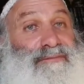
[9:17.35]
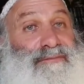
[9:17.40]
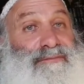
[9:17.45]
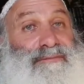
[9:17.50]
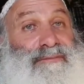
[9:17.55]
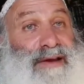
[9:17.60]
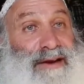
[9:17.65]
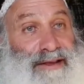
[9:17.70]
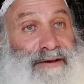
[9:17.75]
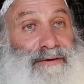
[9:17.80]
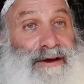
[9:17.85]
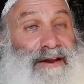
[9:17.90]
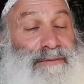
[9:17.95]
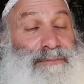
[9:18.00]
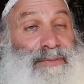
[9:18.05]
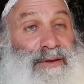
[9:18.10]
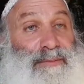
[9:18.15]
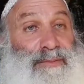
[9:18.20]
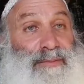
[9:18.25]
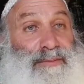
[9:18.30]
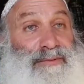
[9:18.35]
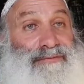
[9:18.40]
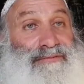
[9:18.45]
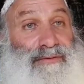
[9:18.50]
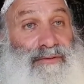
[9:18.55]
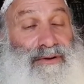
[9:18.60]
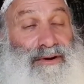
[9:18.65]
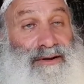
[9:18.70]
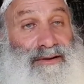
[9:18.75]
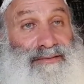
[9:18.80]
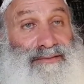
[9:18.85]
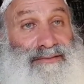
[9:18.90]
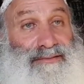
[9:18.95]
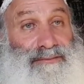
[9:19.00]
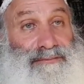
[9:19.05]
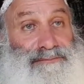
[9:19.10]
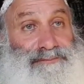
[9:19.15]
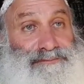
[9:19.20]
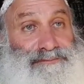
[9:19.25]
many great people before us,